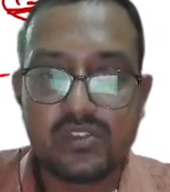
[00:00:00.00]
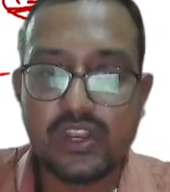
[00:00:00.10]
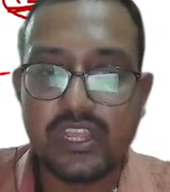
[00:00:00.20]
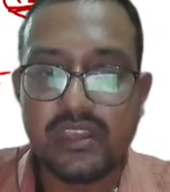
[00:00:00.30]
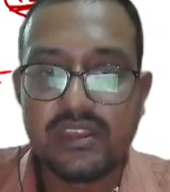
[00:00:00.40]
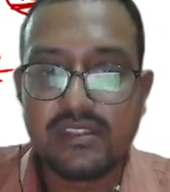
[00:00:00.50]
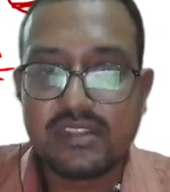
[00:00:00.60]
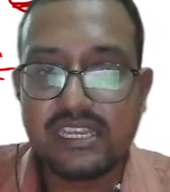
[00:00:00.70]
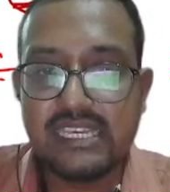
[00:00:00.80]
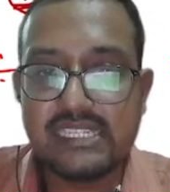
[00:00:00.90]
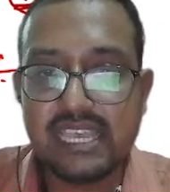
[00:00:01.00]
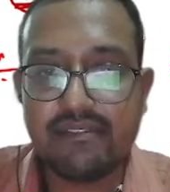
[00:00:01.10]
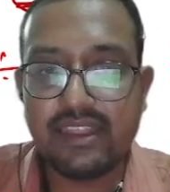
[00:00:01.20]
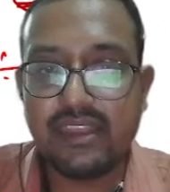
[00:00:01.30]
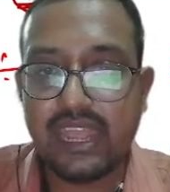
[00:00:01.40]
sorry,
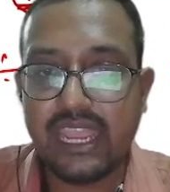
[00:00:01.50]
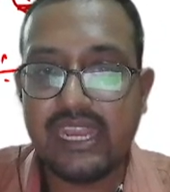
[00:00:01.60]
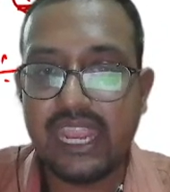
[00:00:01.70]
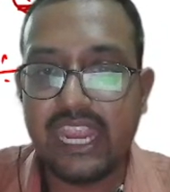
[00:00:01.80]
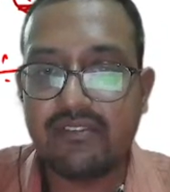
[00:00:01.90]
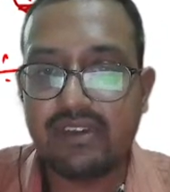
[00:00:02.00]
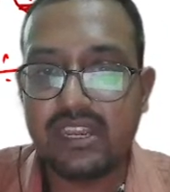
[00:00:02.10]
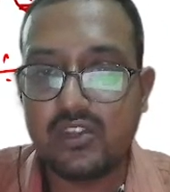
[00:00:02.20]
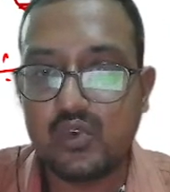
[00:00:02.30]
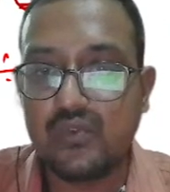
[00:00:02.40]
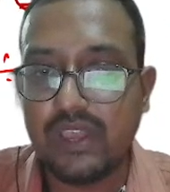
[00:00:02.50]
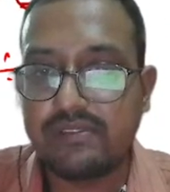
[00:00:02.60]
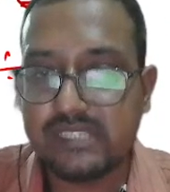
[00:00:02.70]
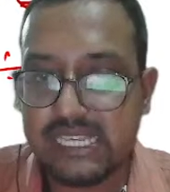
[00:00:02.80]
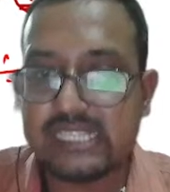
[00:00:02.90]

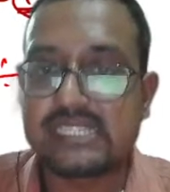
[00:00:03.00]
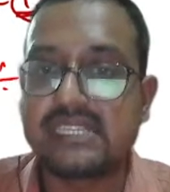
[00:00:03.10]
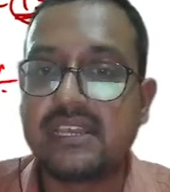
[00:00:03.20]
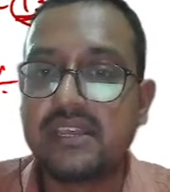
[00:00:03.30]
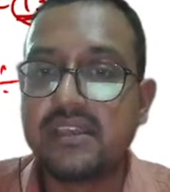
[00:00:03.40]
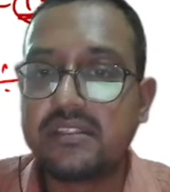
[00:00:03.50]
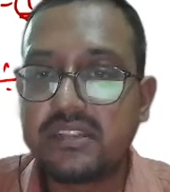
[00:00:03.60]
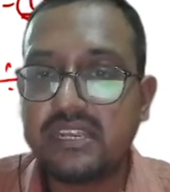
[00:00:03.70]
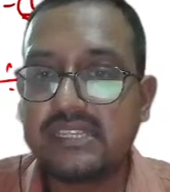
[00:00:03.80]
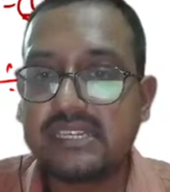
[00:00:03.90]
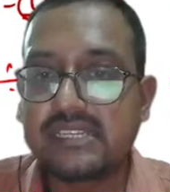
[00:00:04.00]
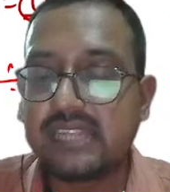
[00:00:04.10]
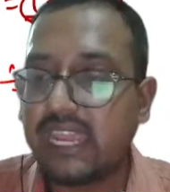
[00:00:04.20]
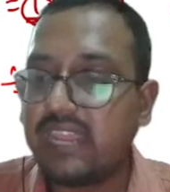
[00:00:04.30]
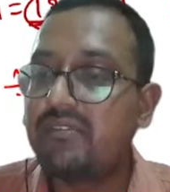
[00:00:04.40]

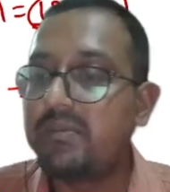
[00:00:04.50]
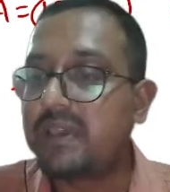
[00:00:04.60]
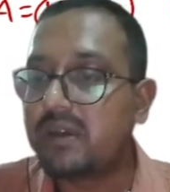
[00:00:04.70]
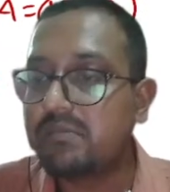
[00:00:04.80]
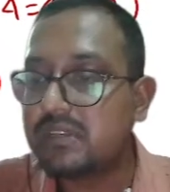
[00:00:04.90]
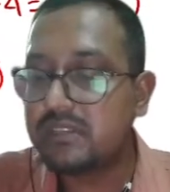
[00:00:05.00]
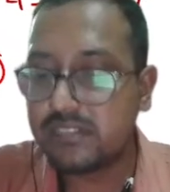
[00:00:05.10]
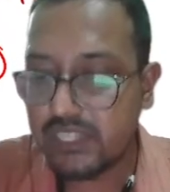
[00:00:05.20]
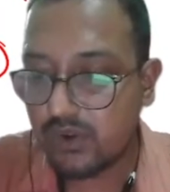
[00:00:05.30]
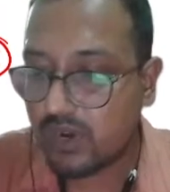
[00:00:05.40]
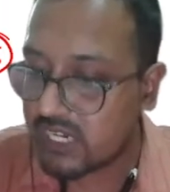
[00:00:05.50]
37981256369 will become 0.